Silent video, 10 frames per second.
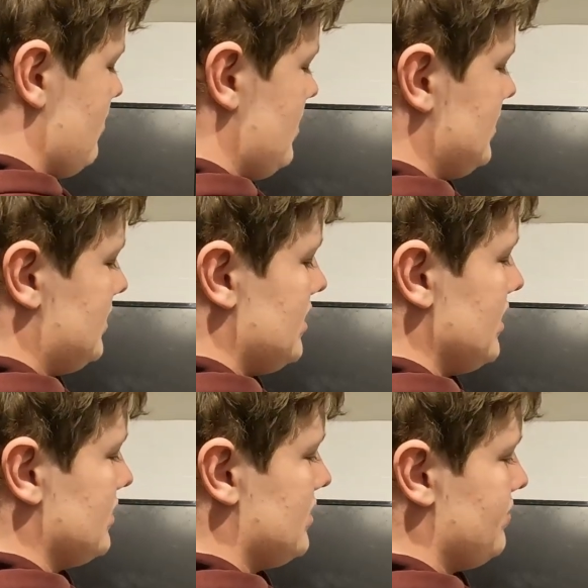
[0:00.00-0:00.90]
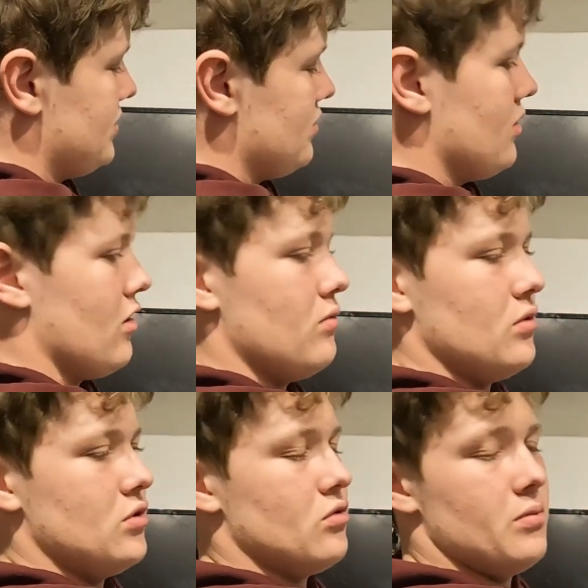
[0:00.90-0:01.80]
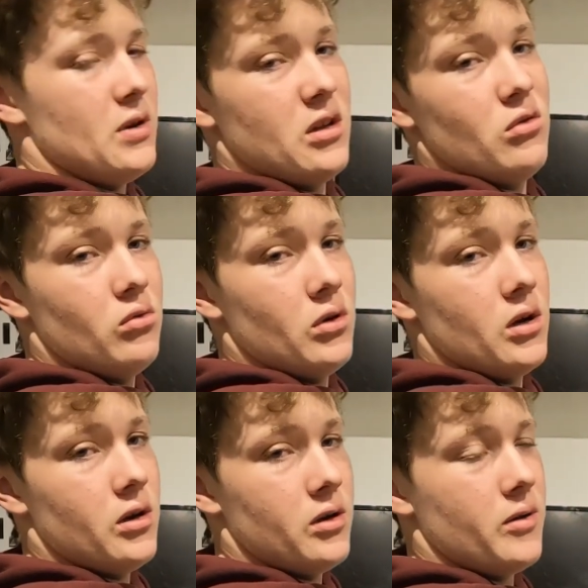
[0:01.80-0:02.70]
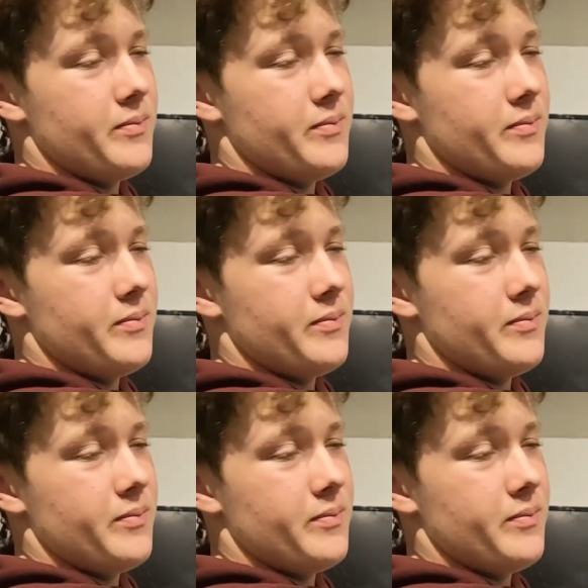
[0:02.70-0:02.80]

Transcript: this next episode. I hope you enjoyed my little